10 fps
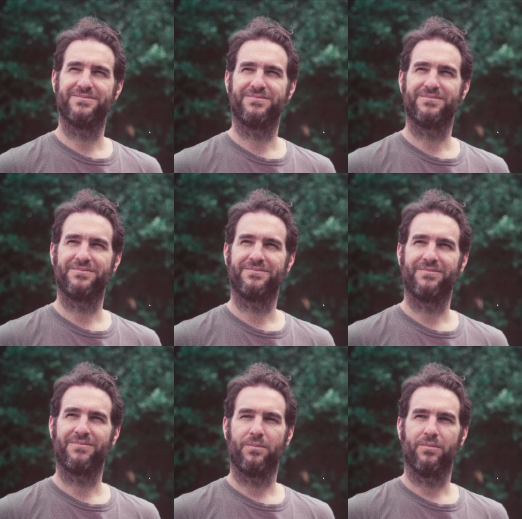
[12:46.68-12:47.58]

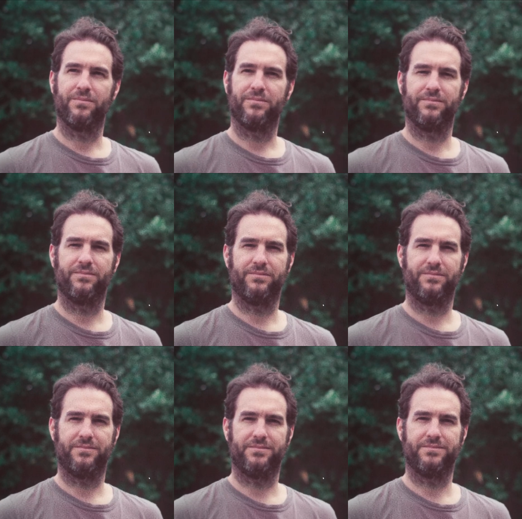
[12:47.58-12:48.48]

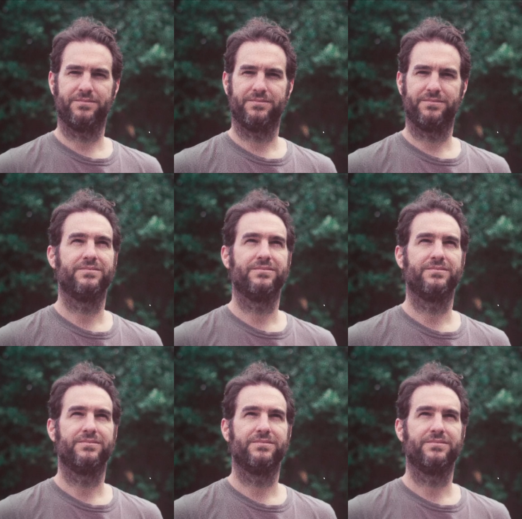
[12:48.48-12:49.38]

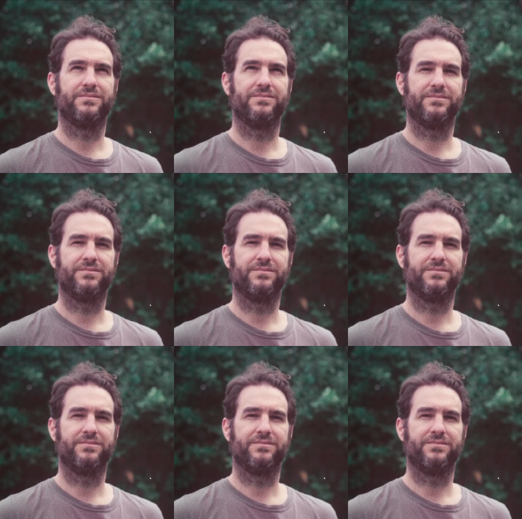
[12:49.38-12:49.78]
(no one is talking)